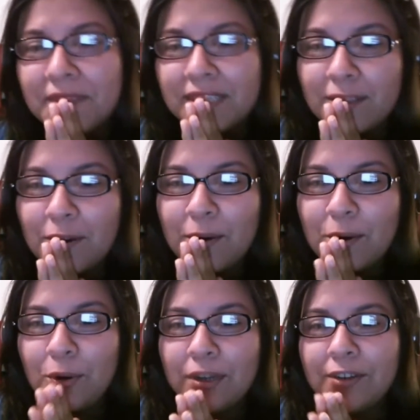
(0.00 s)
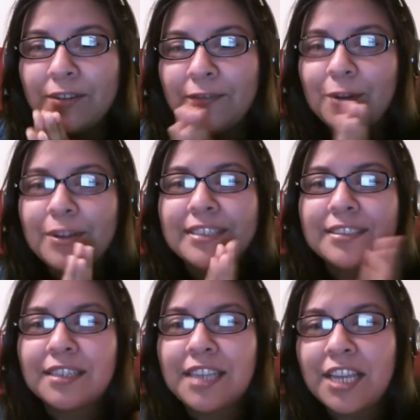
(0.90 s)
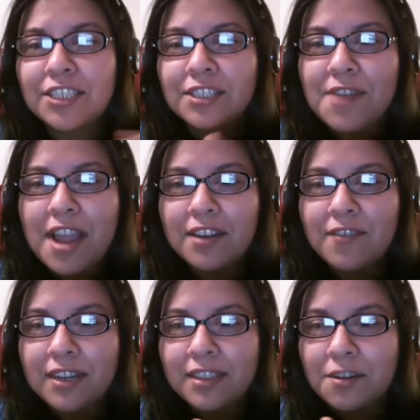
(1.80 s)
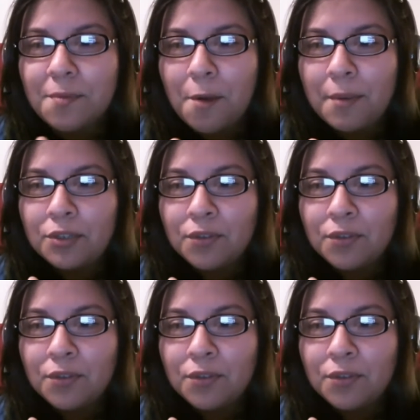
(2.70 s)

so Julio Flores occasionally reactivated the department